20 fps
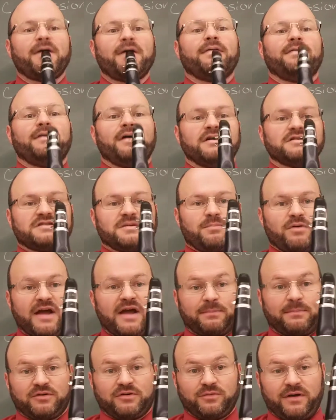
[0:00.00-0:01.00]
There's the
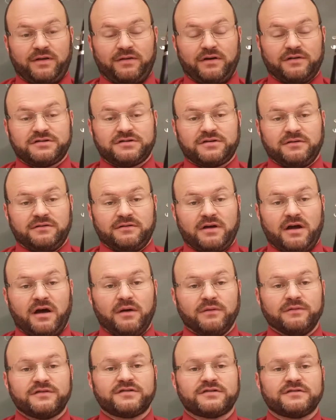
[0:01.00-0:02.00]
break between those two
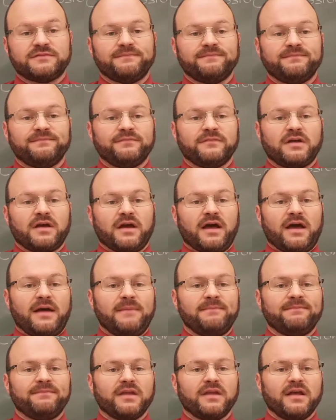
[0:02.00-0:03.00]
notes.
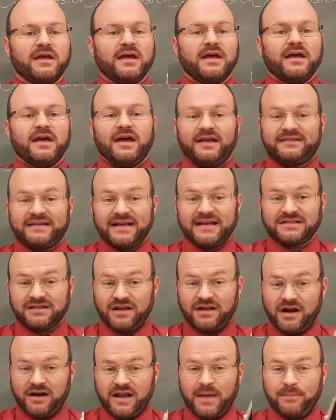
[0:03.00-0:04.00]
Okay? And it takes
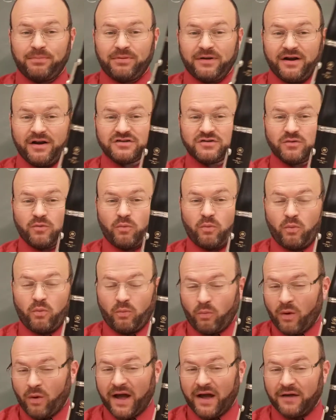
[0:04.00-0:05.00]
clarinet players a
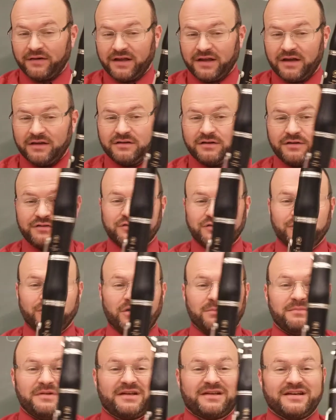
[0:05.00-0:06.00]
while to get used to
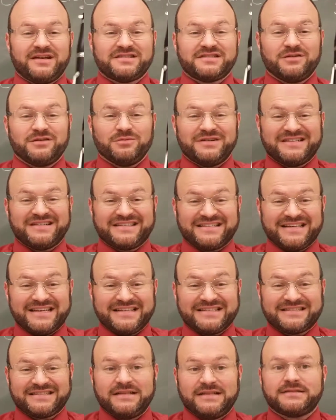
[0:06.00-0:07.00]
it because the
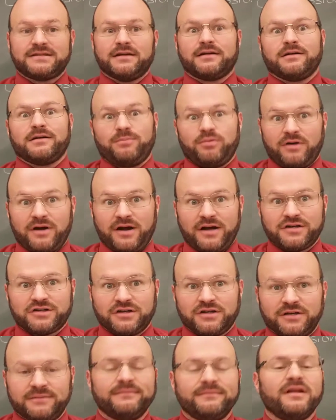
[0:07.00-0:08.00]
resistance and
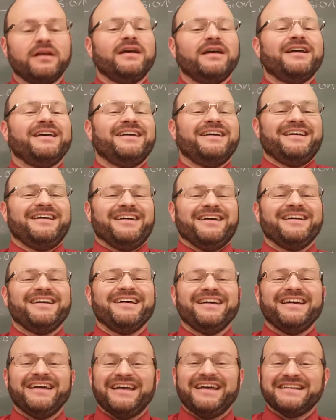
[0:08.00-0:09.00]
compression
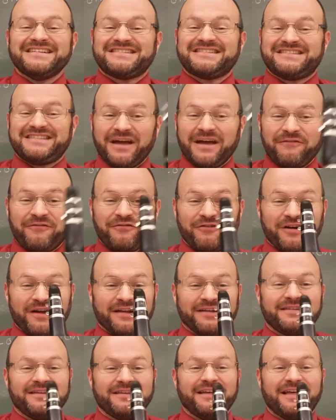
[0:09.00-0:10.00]
is
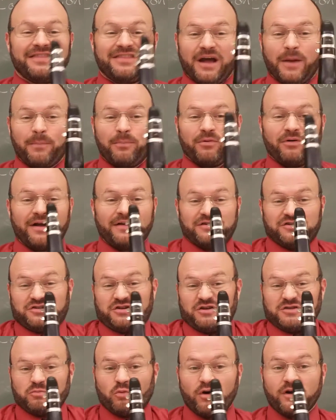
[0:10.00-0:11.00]
different at the upper
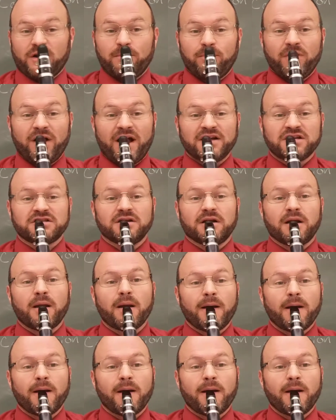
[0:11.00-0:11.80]
registers, more compression.